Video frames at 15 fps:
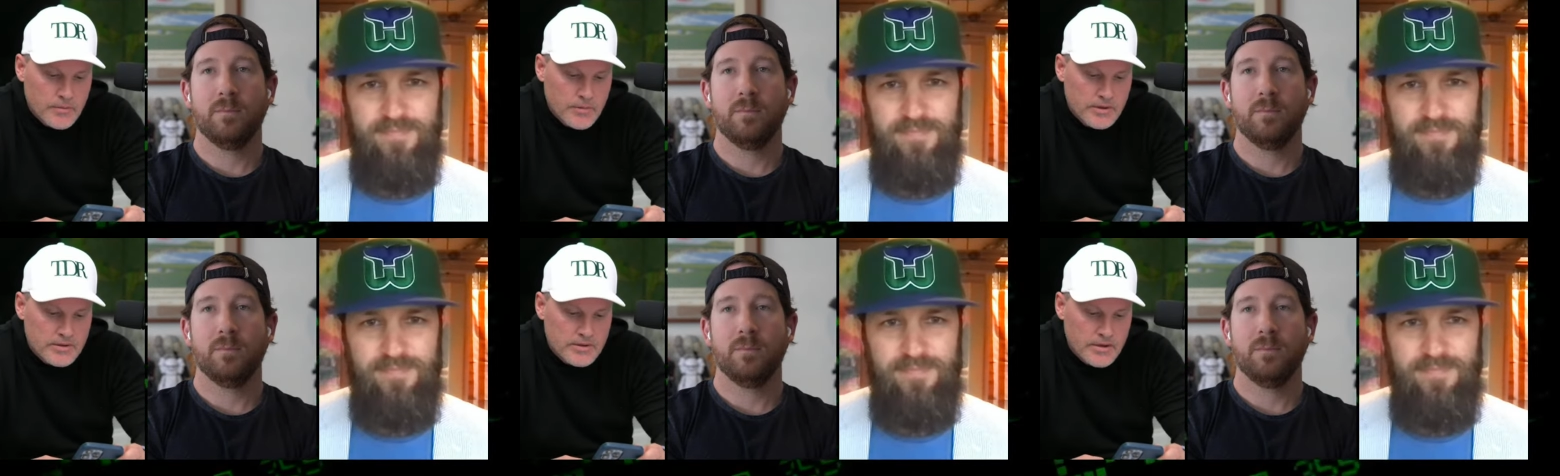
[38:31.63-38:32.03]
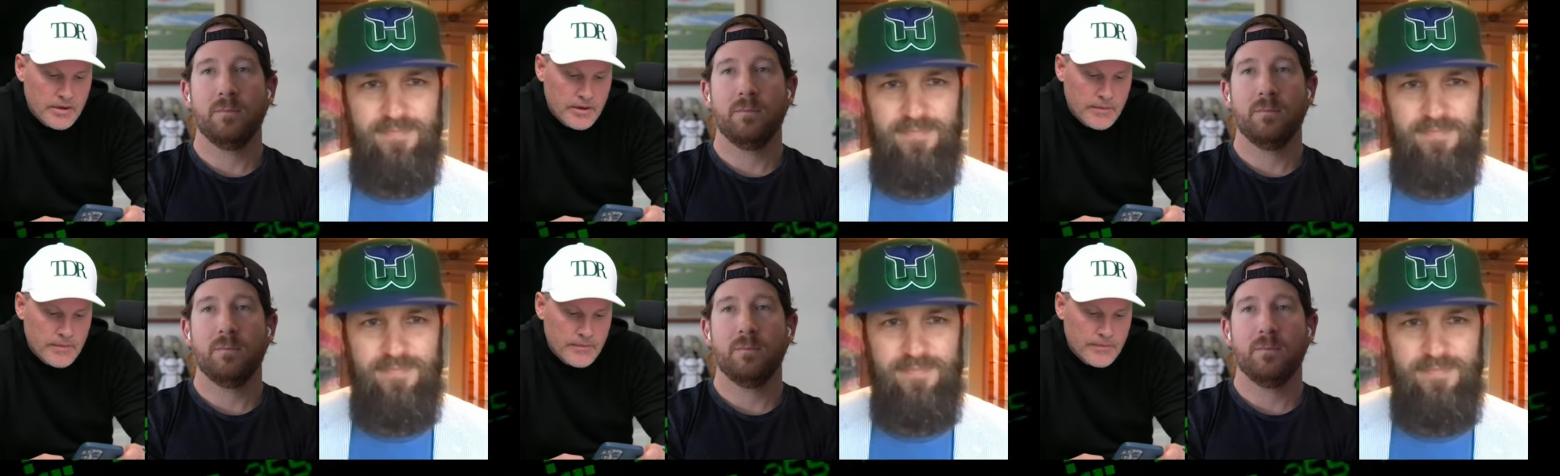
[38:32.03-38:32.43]
Speaker 1: But
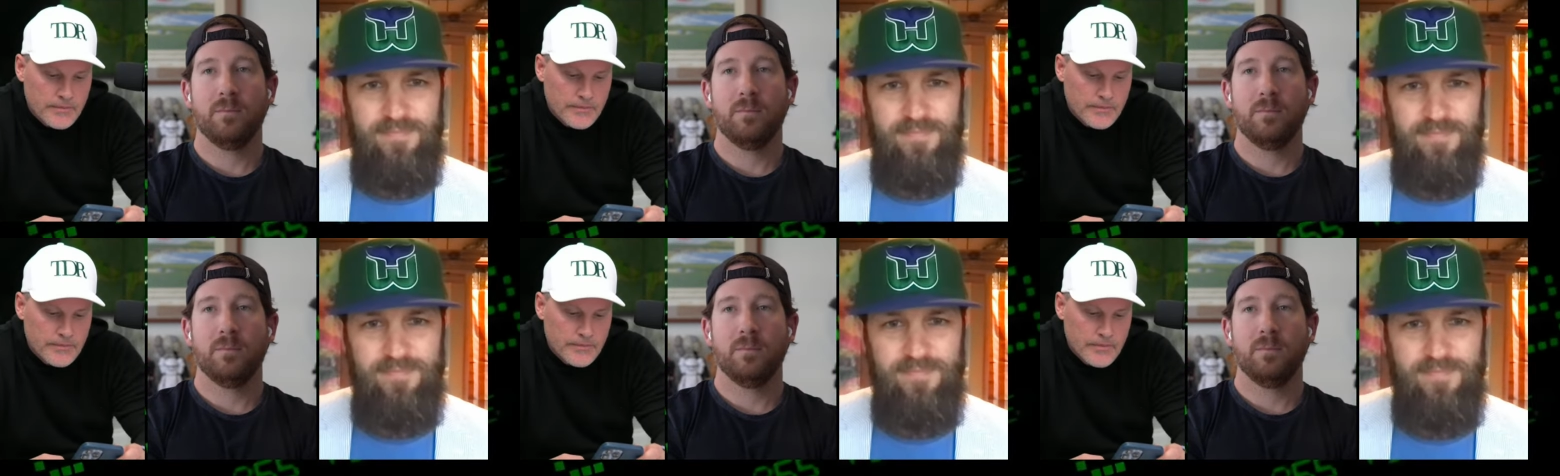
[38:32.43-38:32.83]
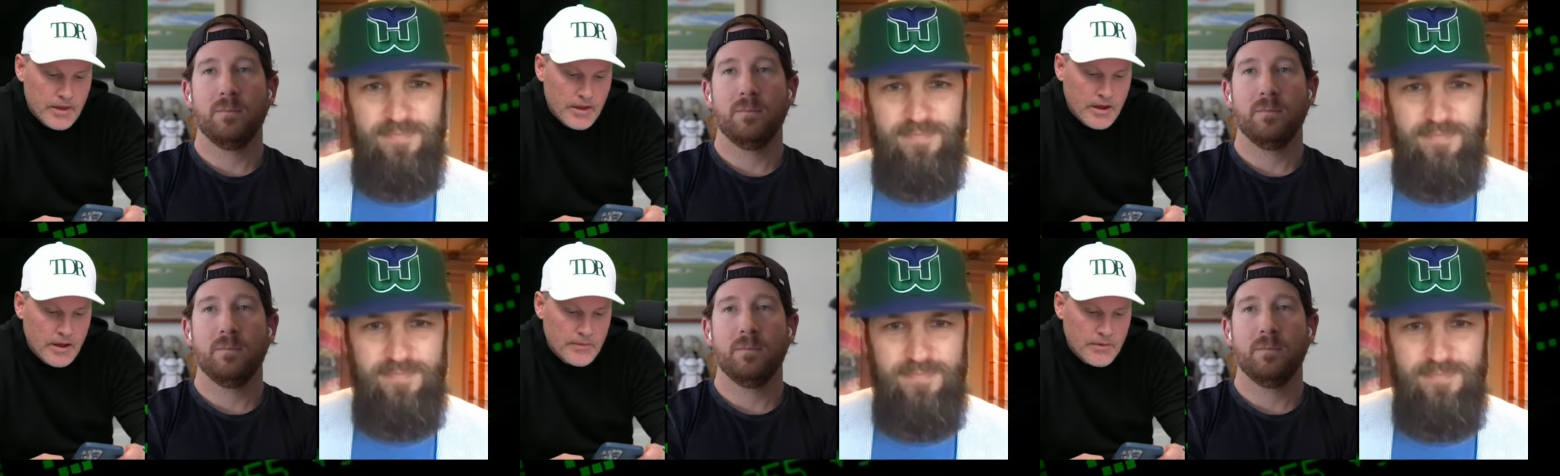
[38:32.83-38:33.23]
um,
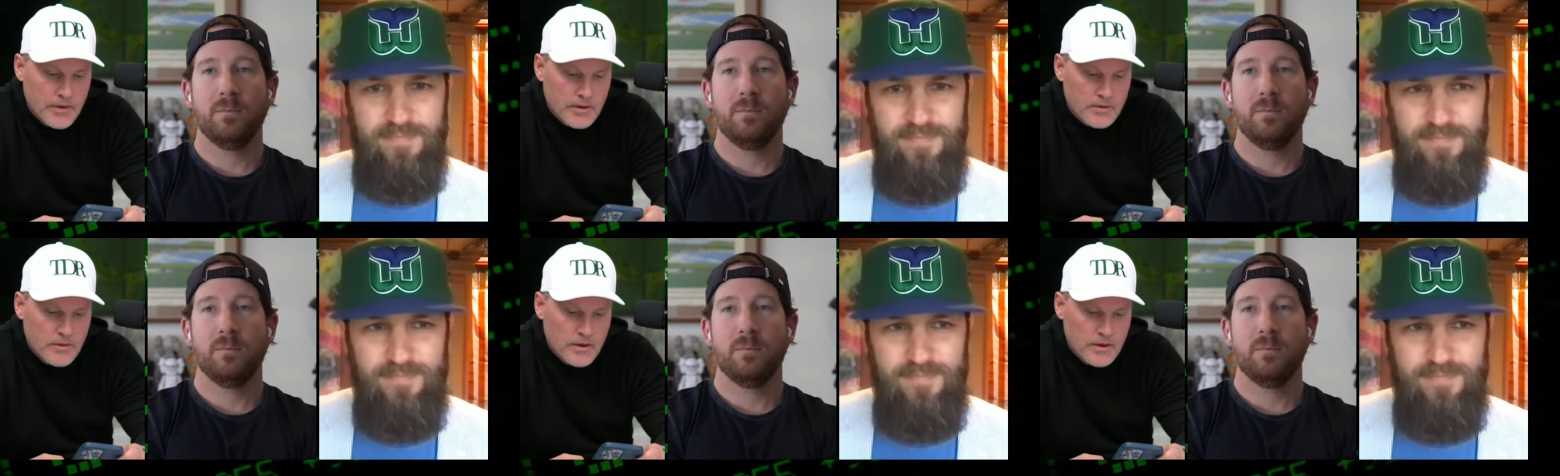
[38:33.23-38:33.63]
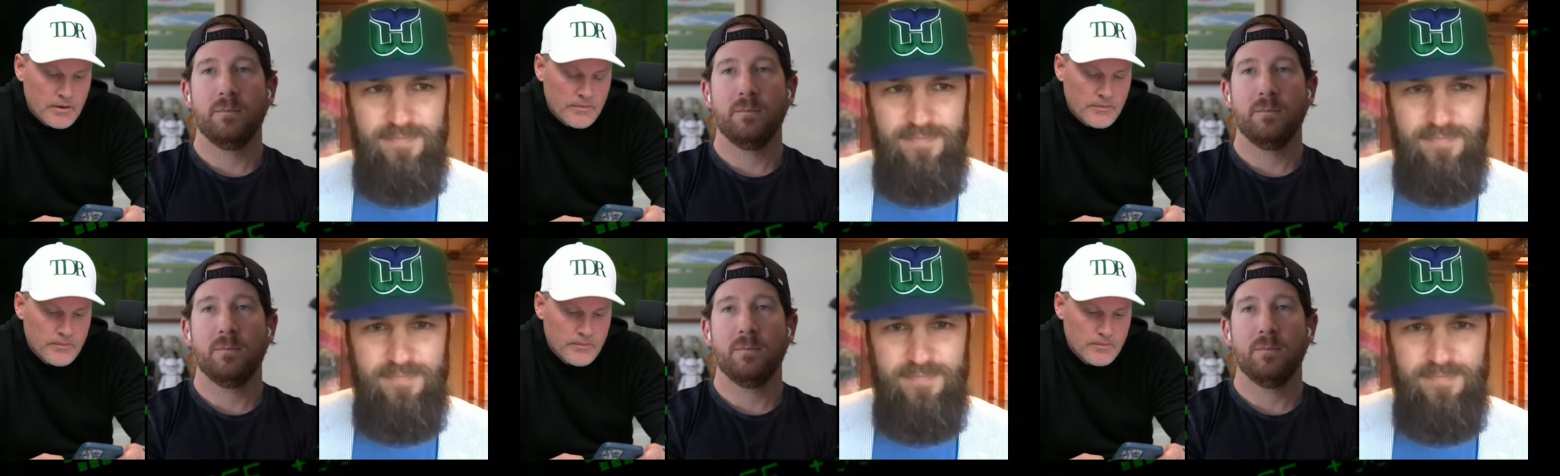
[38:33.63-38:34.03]
yeah, I think a lot of
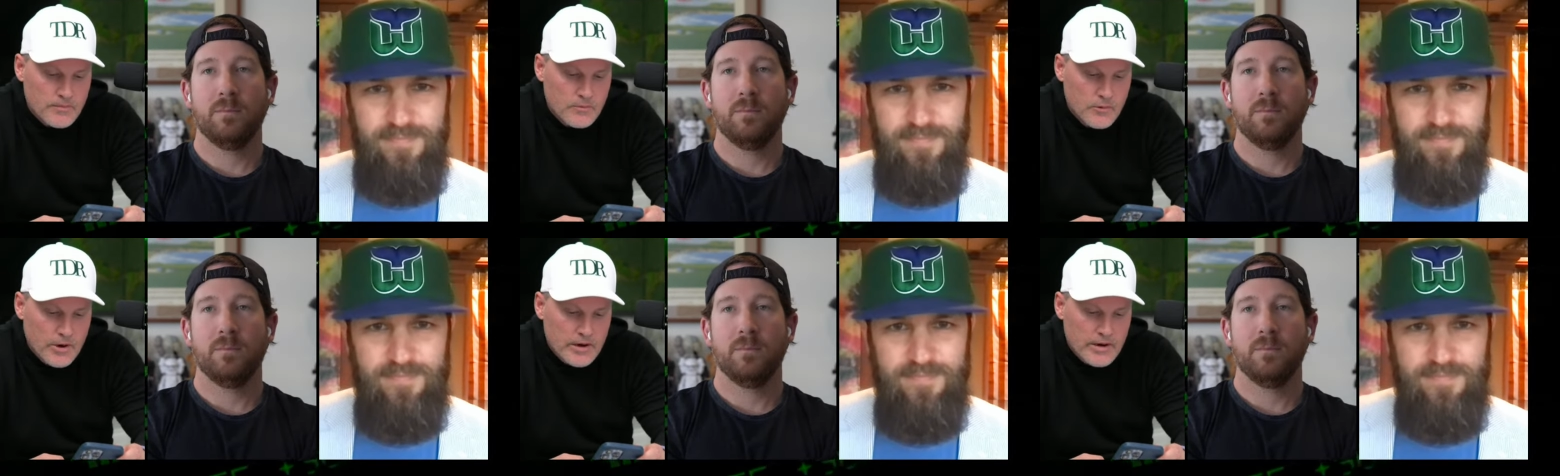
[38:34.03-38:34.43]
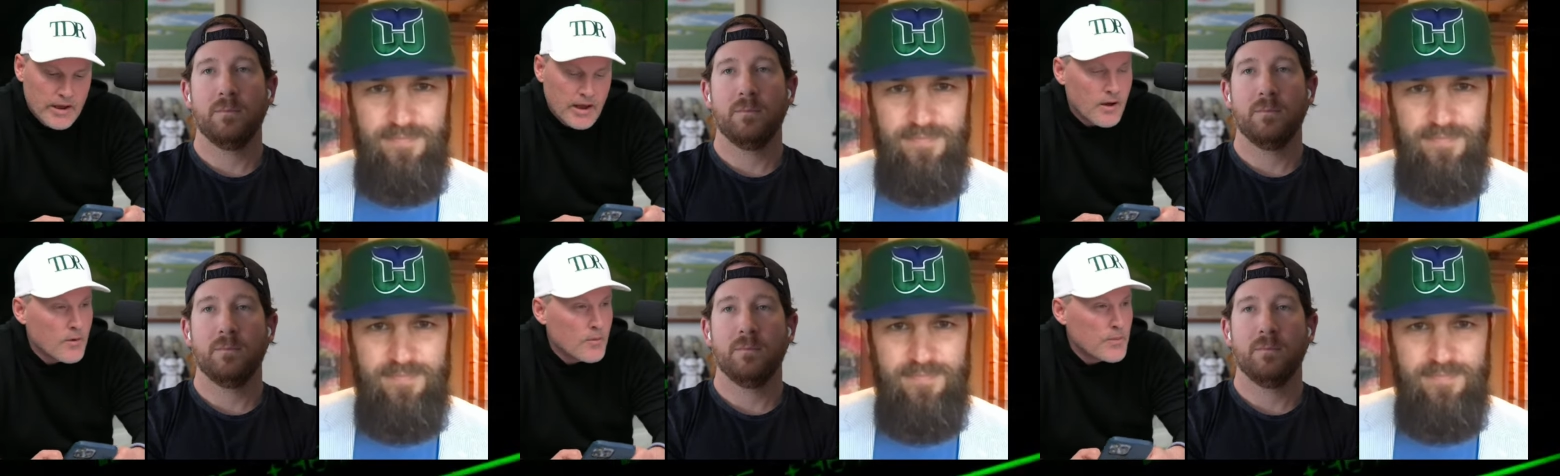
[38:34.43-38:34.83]
right
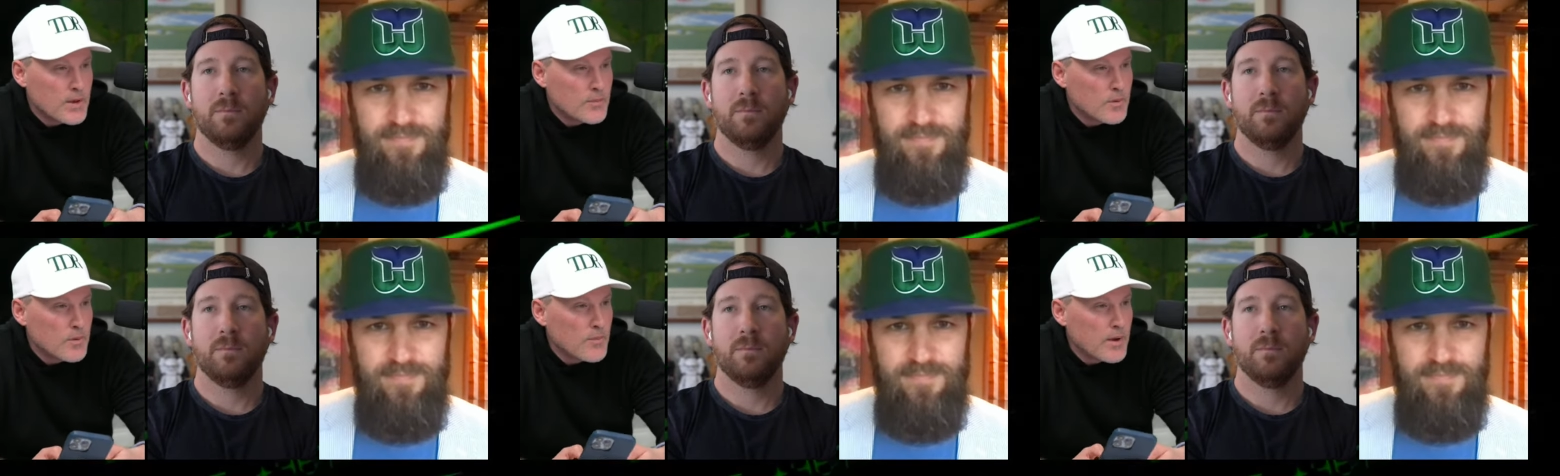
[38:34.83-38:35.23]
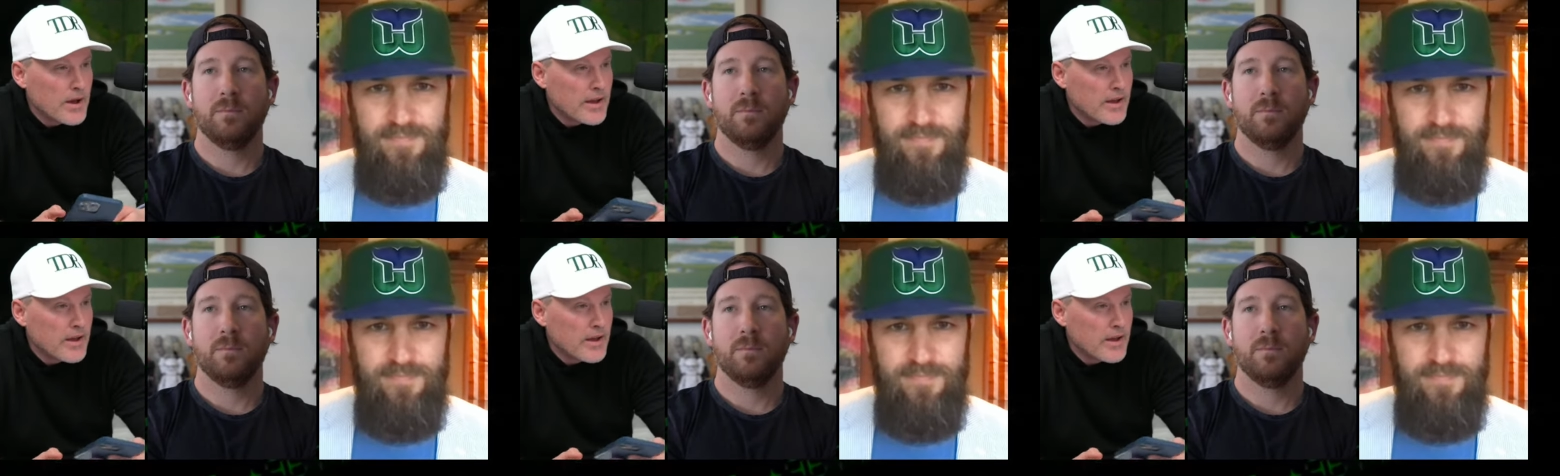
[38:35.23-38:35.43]
now are people buying